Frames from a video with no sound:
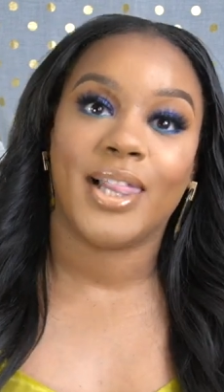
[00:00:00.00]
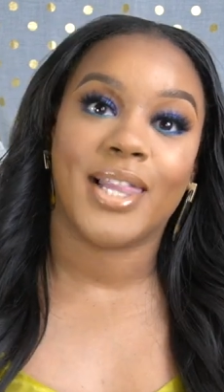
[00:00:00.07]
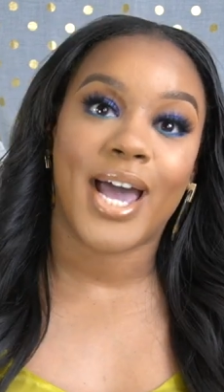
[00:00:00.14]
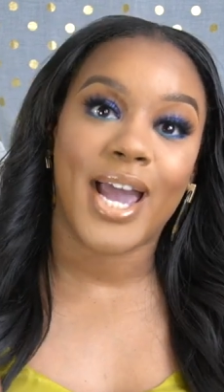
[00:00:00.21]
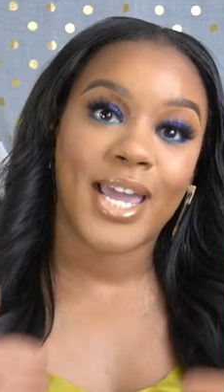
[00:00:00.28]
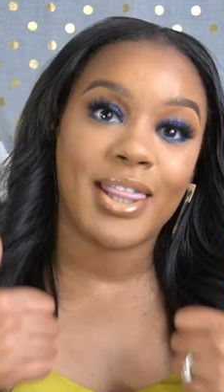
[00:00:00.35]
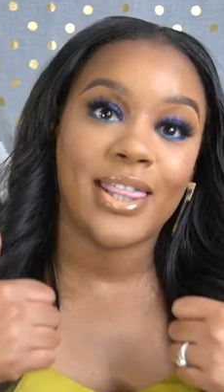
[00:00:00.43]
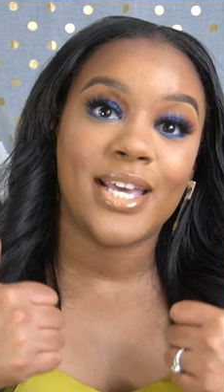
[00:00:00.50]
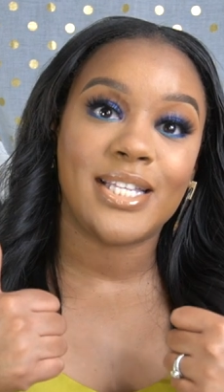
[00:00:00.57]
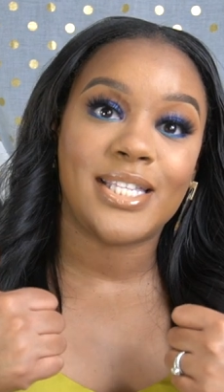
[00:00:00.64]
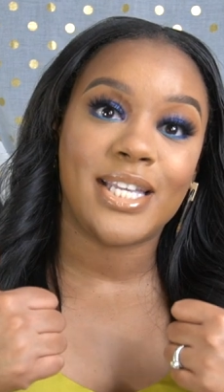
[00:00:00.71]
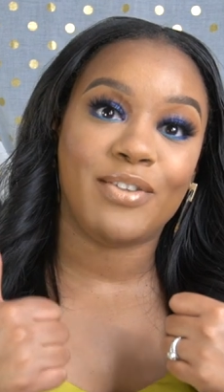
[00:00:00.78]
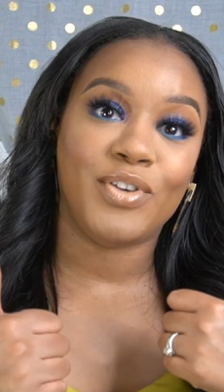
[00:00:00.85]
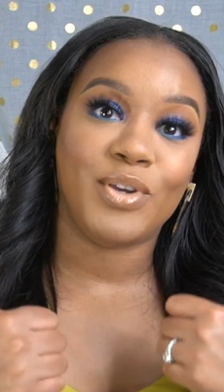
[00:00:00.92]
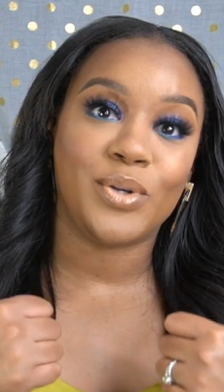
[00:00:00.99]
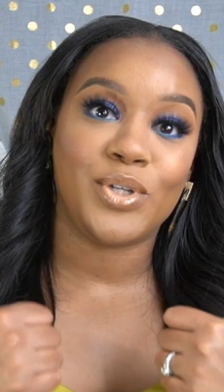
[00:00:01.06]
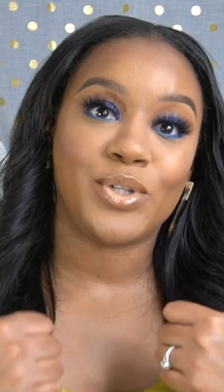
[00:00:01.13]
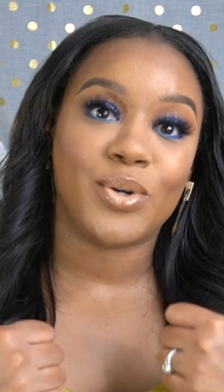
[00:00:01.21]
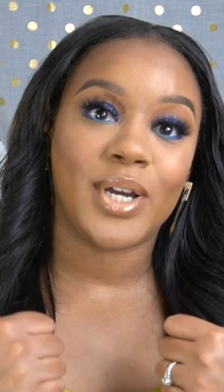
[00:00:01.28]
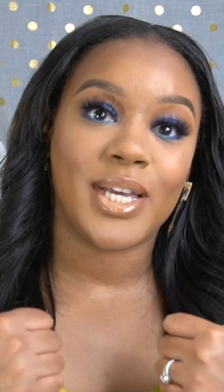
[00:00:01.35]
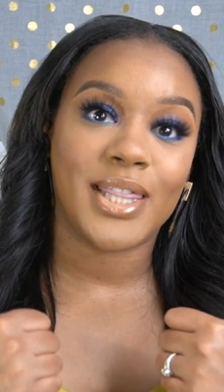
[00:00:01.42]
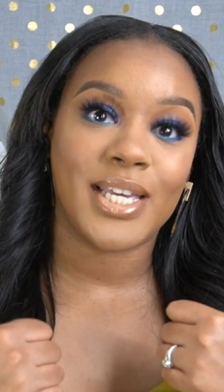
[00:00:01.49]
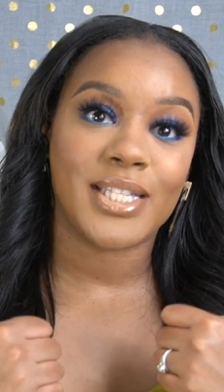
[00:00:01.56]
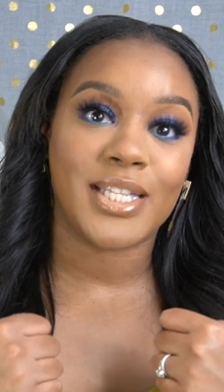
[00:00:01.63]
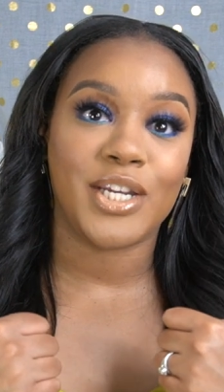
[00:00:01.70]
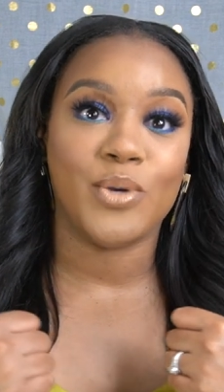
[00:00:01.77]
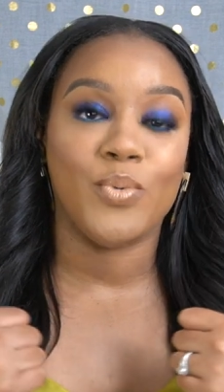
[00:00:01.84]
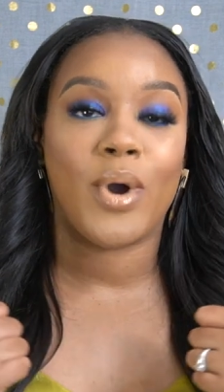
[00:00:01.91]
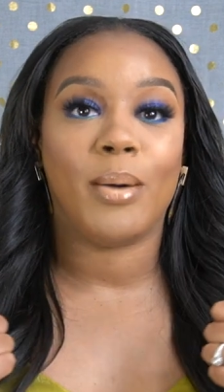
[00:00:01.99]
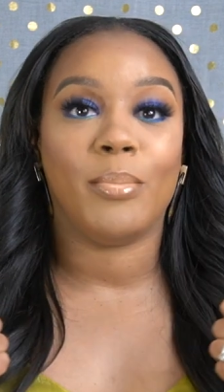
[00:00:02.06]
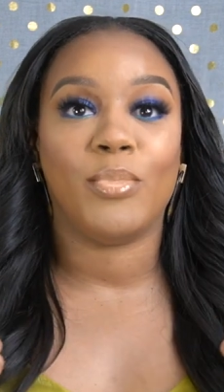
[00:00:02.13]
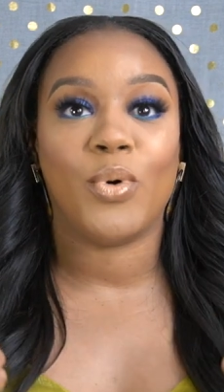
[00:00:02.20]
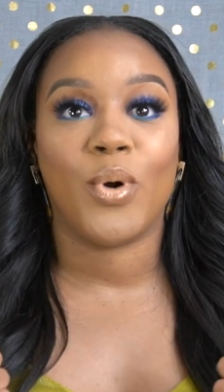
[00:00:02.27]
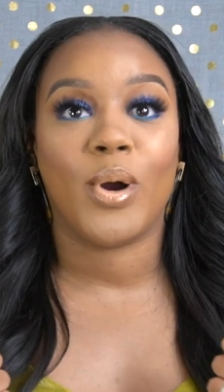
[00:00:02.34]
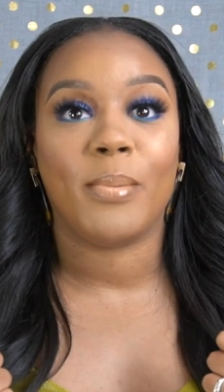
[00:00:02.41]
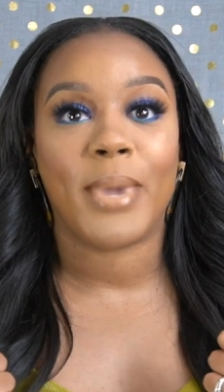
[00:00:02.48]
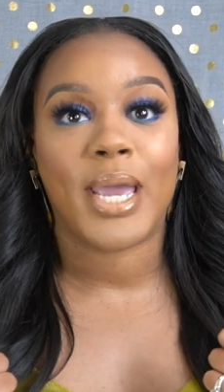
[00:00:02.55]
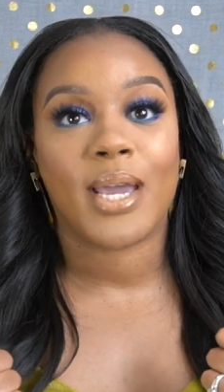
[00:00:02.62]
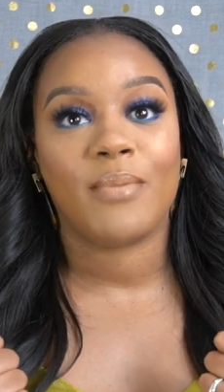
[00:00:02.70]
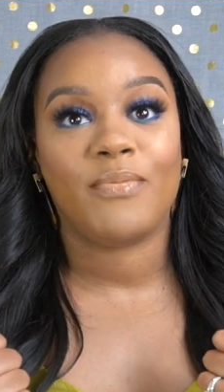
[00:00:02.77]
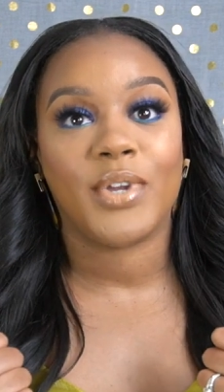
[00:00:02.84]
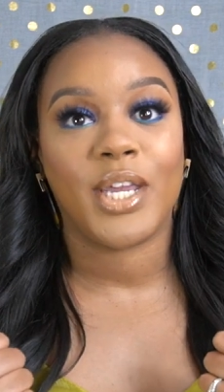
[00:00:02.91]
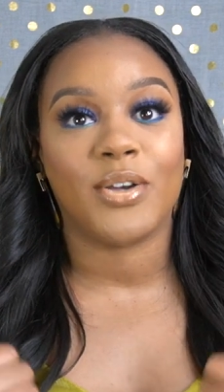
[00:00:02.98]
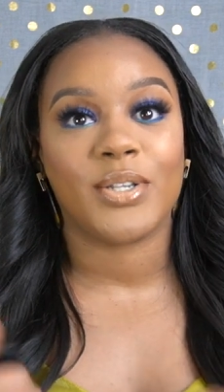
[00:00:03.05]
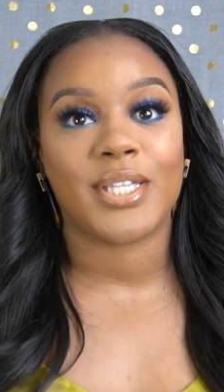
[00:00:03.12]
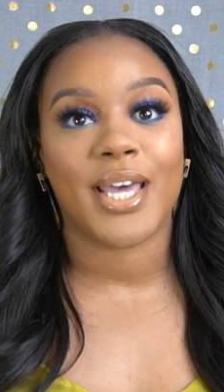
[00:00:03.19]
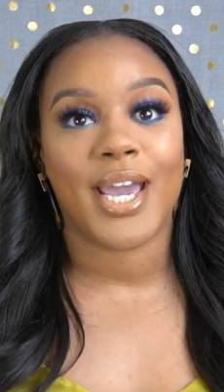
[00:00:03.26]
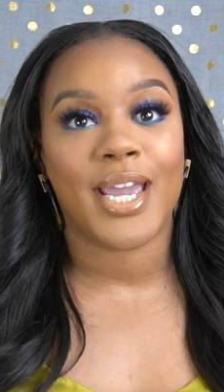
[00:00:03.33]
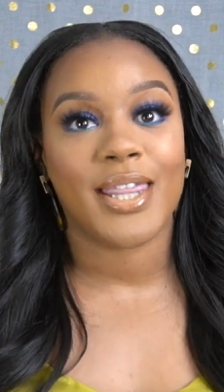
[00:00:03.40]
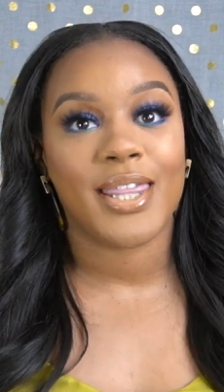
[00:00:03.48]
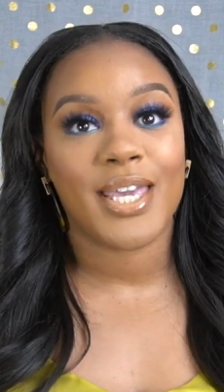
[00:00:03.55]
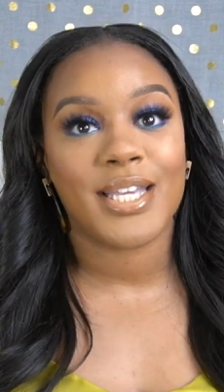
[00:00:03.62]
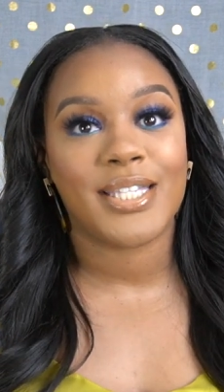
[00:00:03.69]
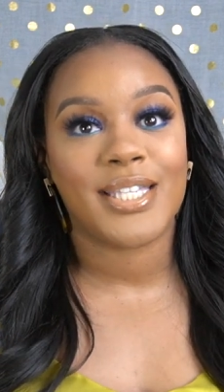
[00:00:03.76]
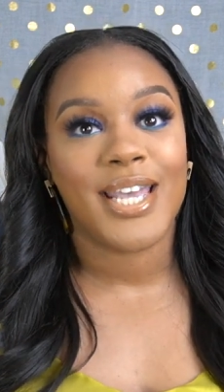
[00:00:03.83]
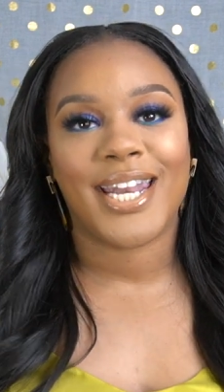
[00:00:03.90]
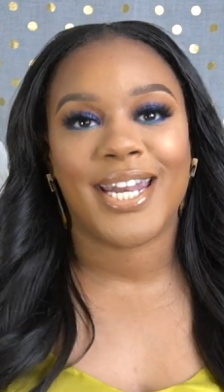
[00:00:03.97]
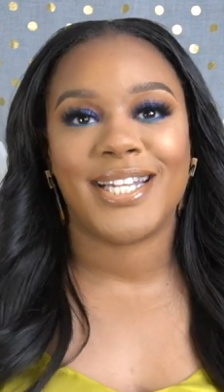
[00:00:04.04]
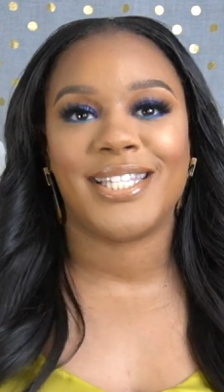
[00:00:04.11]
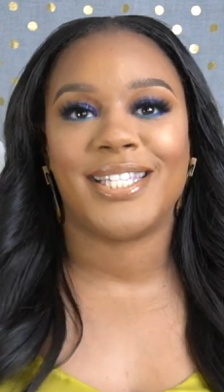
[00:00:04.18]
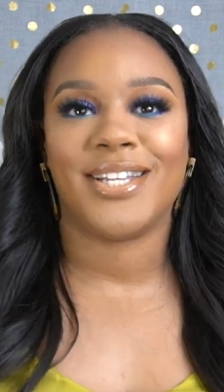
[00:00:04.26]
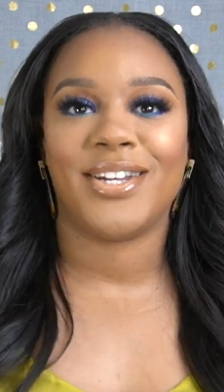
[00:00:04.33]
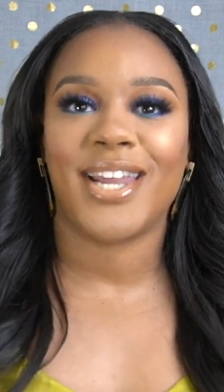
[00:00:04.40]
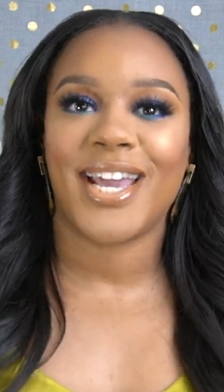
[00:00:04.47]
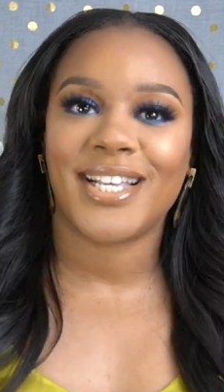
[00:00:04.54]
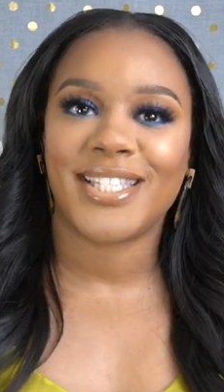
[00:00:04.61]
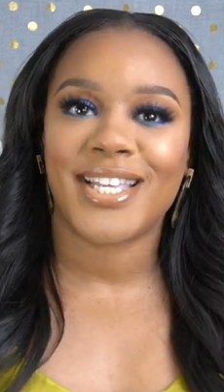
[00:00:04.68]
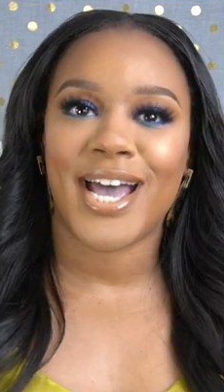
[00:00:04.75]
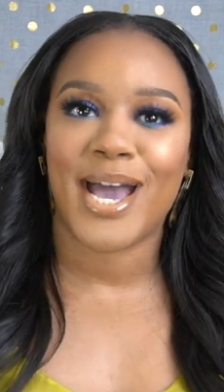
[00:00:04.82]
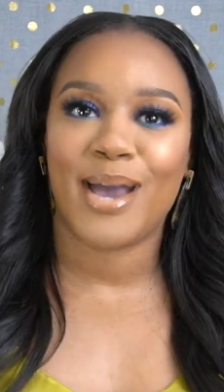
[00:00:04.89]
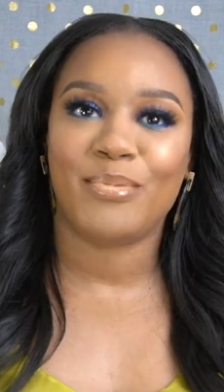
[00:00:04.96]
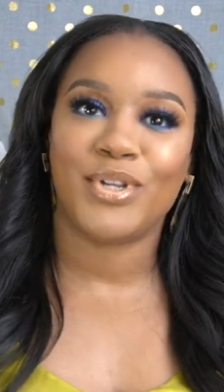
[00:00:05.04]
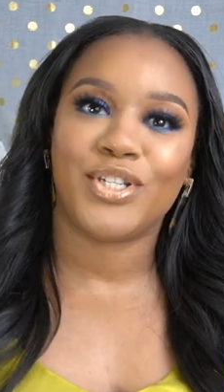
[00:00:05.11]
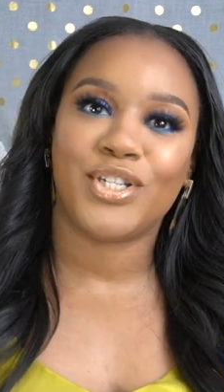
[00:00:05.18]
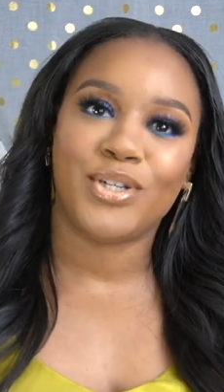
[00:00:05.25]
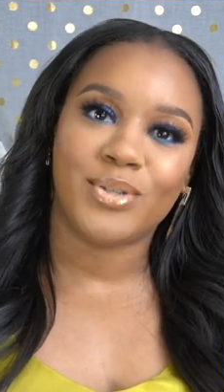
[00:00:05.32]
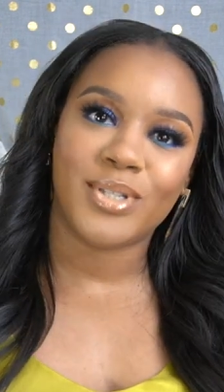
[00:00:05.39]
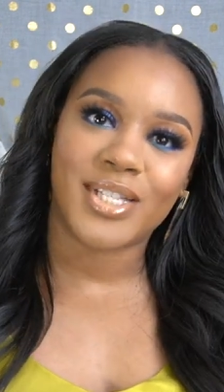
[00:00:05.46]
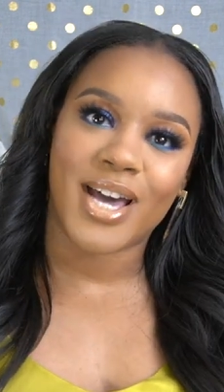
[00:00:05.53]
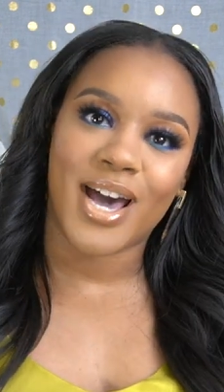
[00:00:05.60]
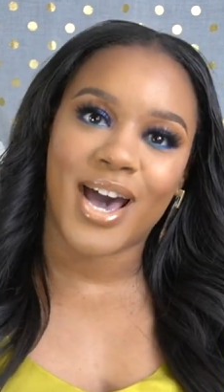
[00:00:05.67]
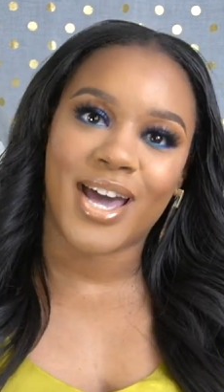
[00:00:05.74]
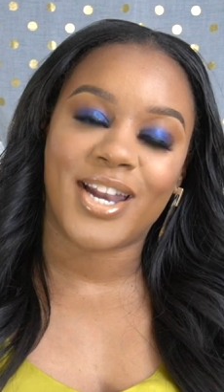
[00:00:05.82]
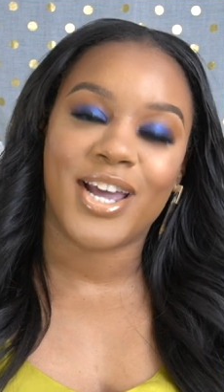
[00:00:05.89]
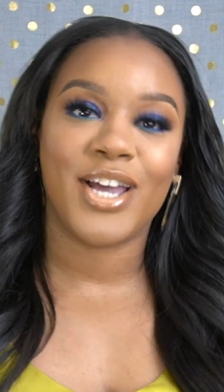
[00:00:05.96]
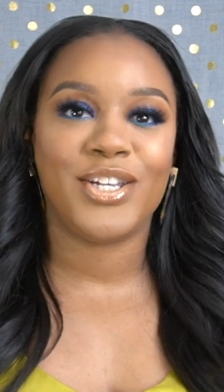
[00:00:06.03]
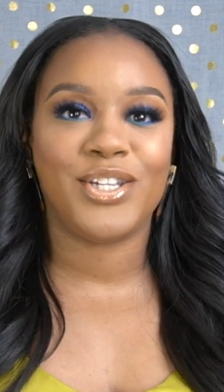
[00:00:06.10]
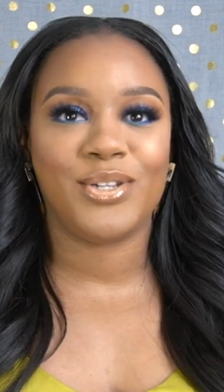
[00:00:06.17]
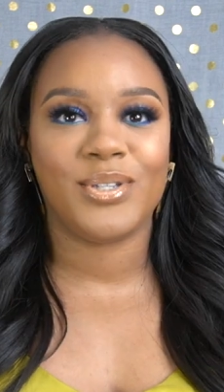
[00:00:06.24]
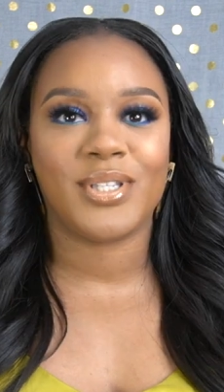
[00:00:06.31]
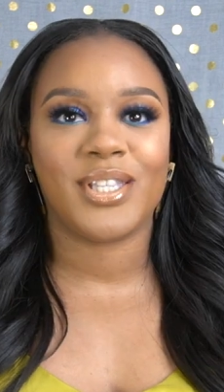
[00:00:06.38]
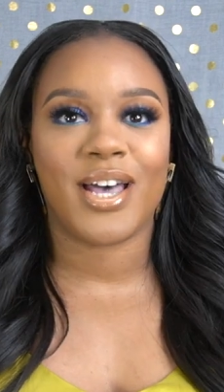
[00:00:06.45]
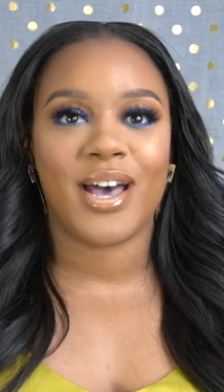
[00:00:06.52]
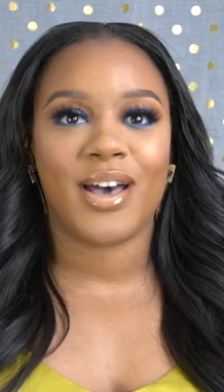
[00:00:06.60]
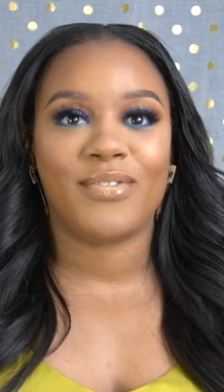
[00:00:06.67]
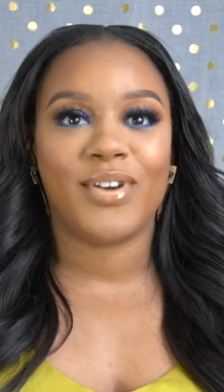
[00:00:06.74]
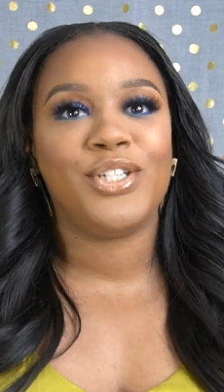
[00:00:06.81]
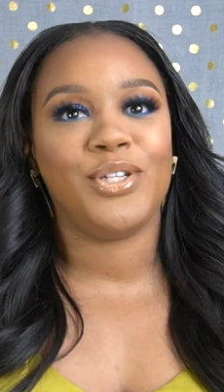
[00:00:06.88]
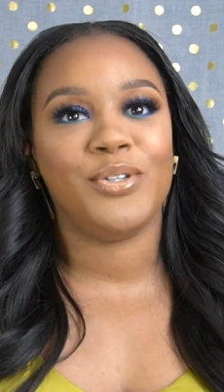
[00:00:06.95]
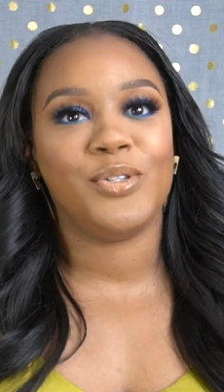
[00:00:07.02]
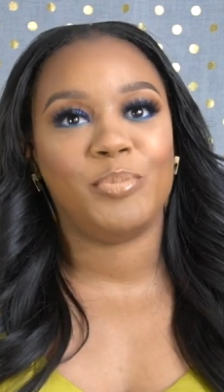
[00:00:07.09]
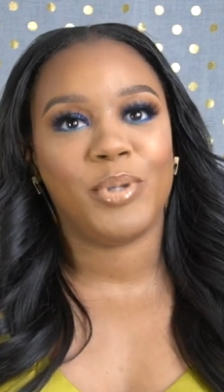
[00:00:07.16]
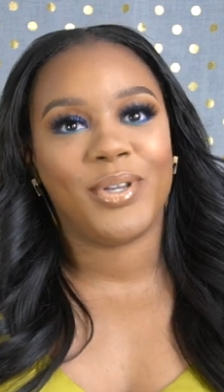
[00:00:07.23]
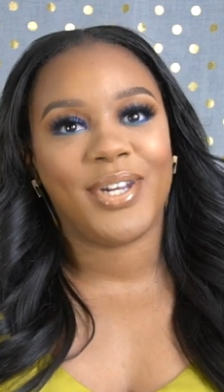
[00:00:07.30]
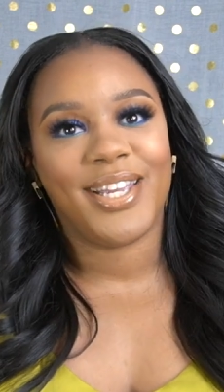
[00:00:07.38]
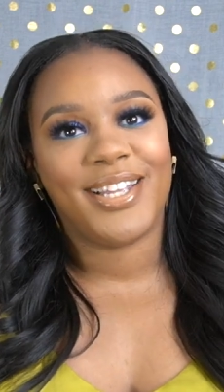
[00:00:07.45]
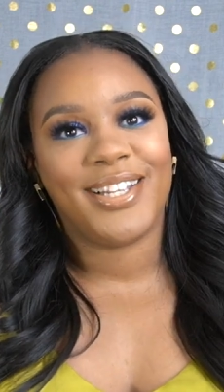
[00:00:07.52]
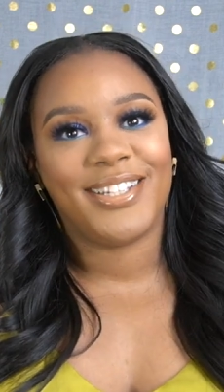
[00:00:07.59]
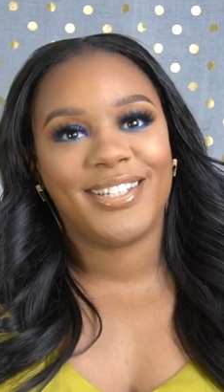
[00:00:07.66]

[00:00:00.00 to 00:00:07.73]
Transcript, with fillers: Like this if you enjoyed this and you want more makeup videos like this. And until next time, choose God, choose love, choose beauty.